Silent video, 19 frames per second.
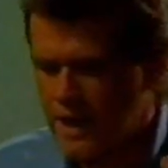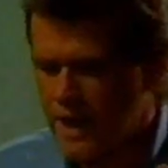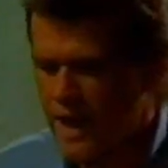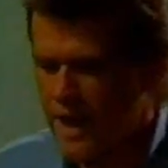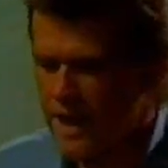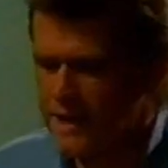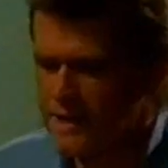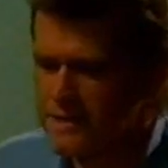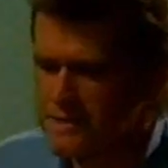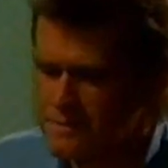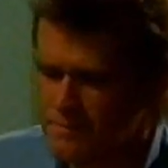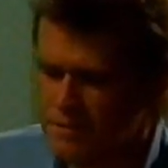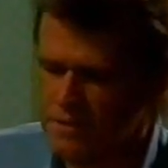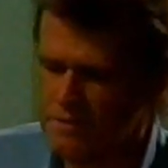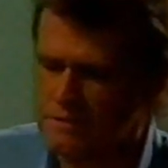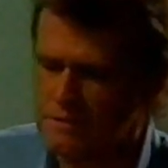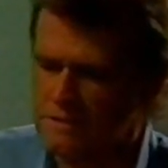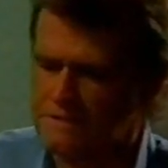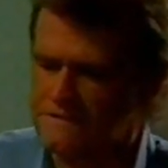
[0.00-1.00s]
has
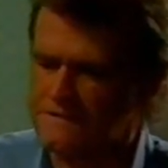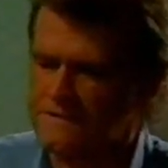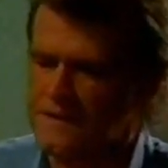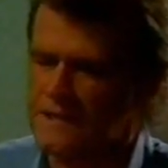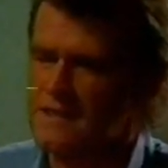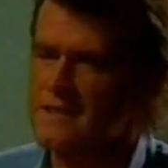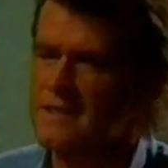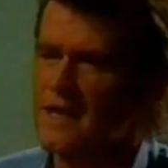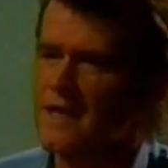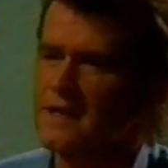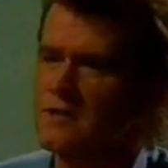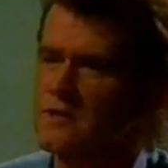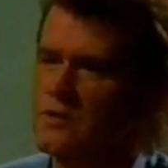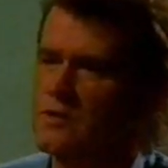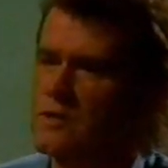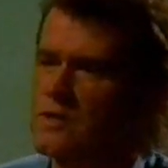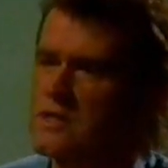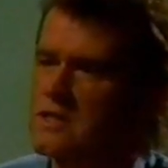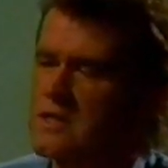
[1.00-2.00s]
poker face down
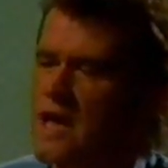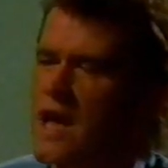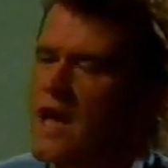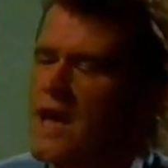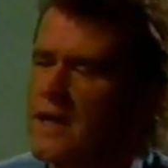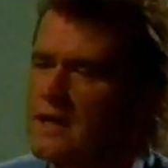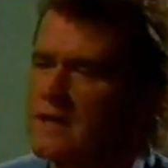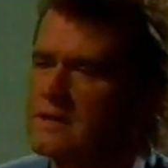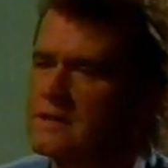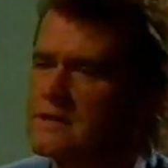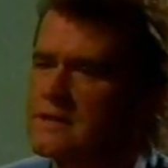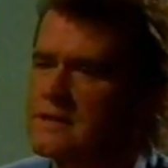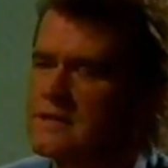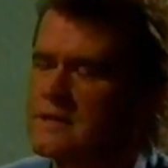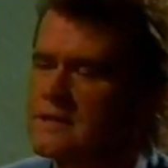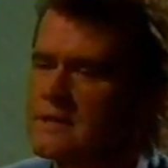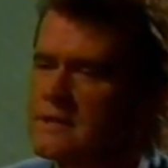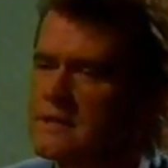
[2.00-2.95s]
to a science.